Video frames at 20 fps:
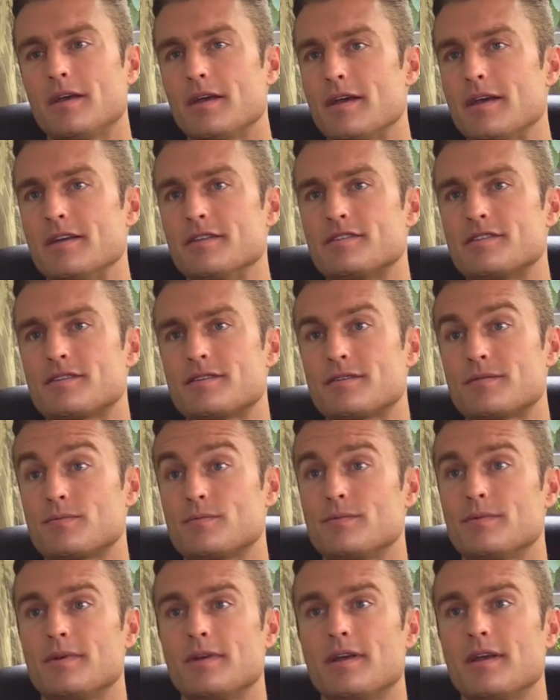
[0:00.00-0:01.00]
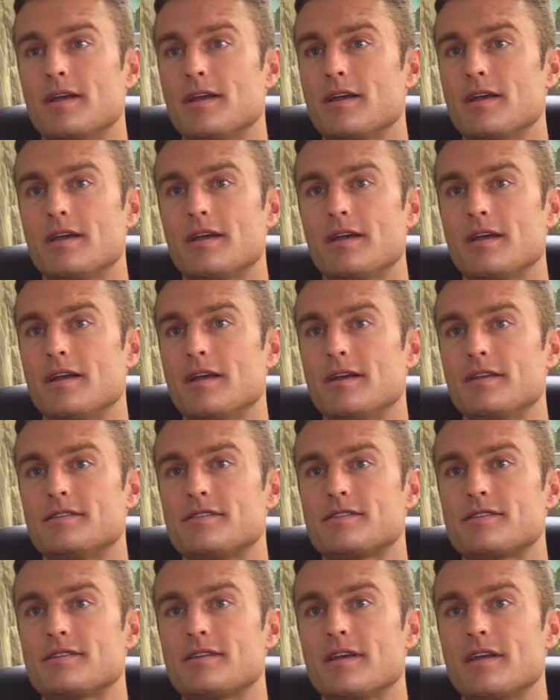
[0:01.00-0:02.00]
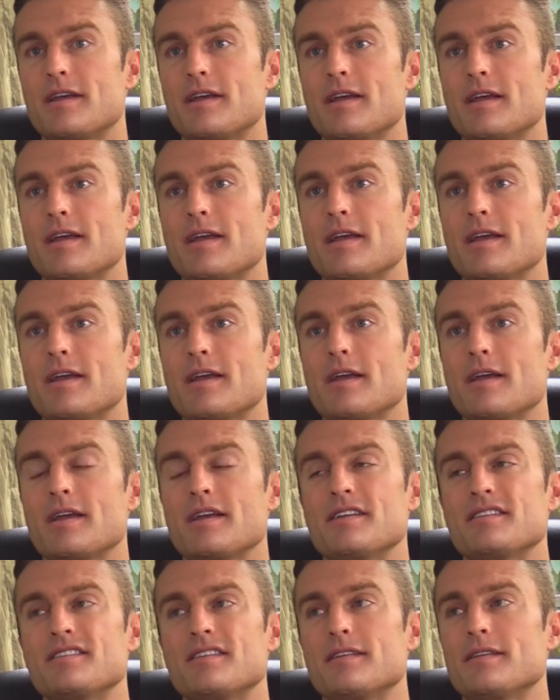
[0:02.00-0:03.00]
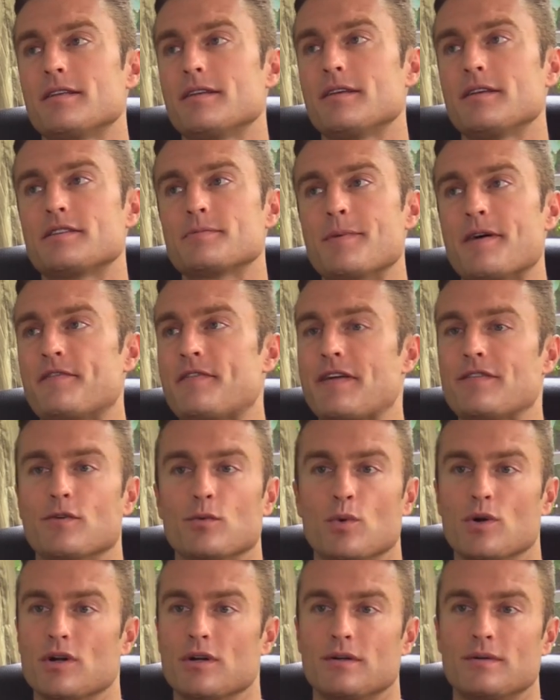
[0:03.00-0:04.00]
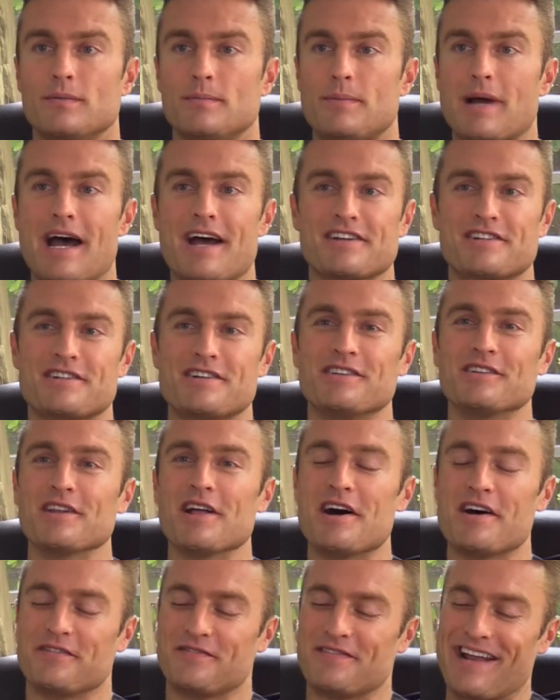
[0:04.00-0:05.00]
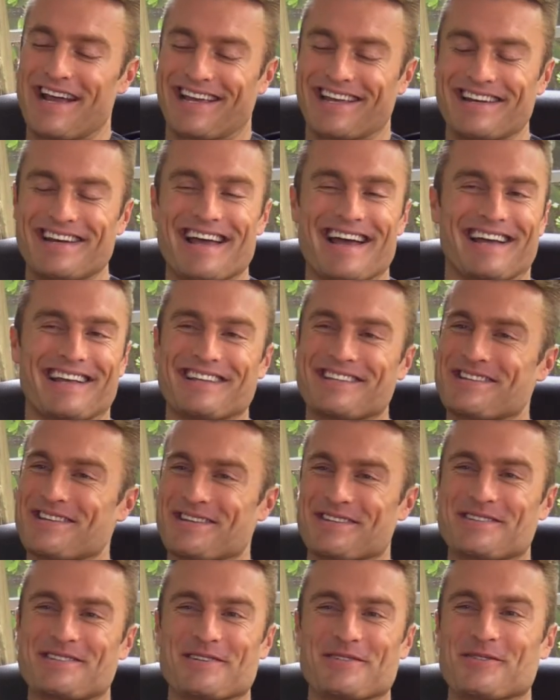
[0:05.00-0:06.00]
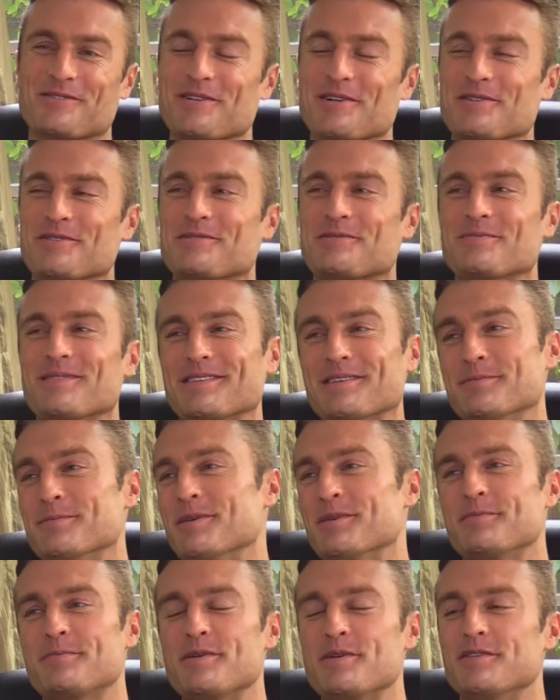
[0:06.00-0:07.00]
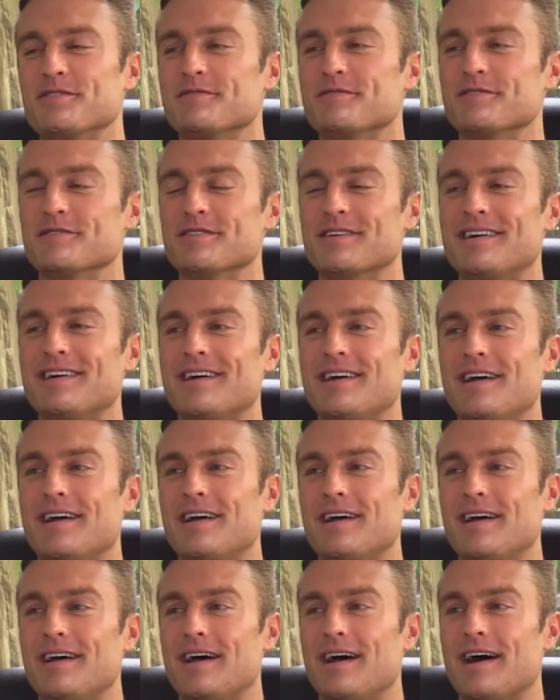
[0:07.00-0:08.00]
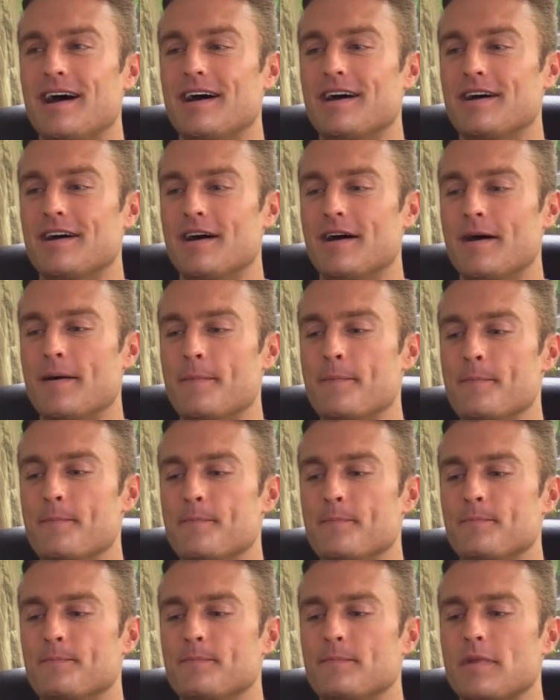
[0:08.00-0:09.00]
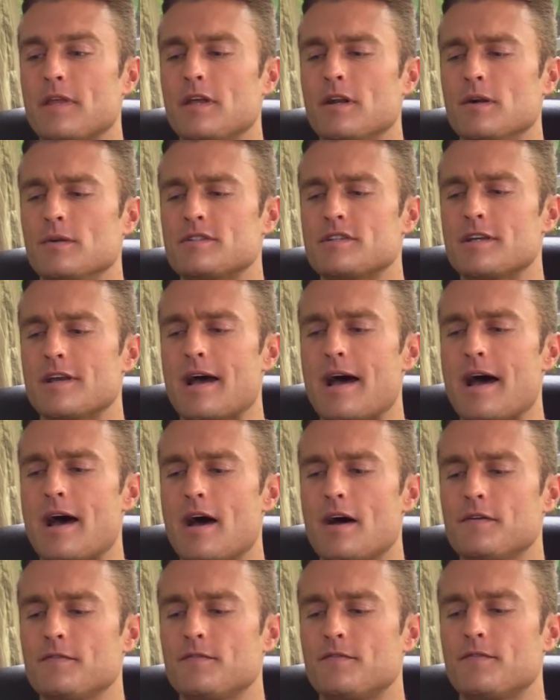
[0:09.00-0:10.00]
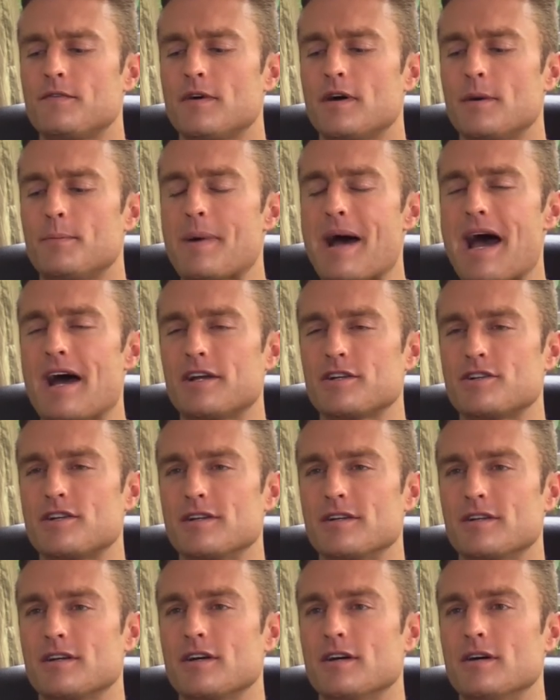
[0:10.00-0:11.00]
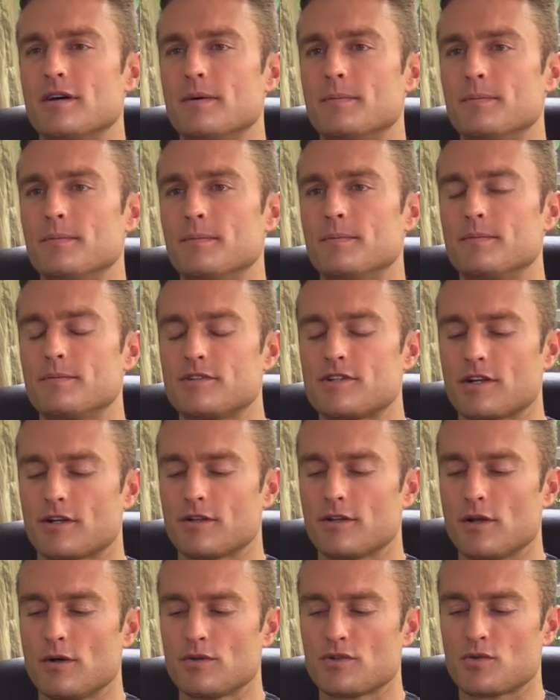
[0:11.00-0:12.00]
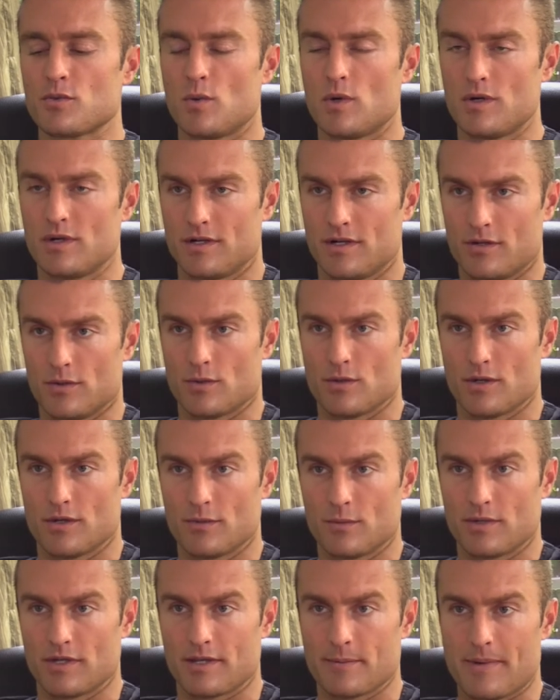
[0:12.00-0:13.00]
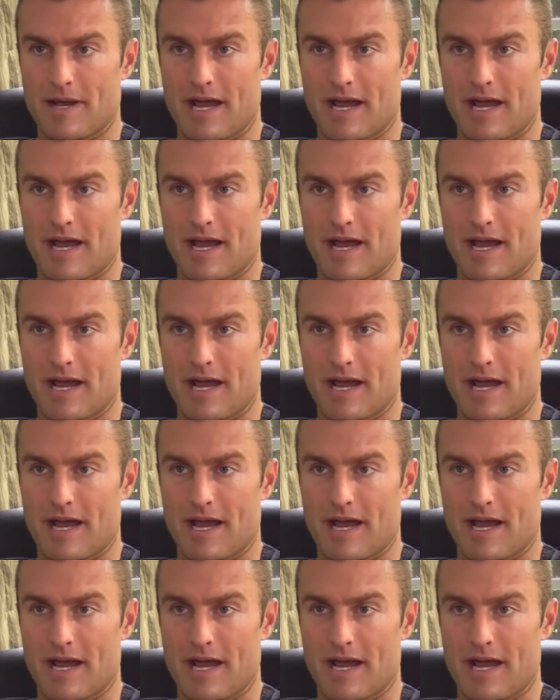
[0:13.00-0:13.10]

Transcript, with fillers: It's it's it's my favorite word: passion, love, neck and neck. It's it's so close, but they're both beautiful. Um, you know, to have a passion come to close one door with a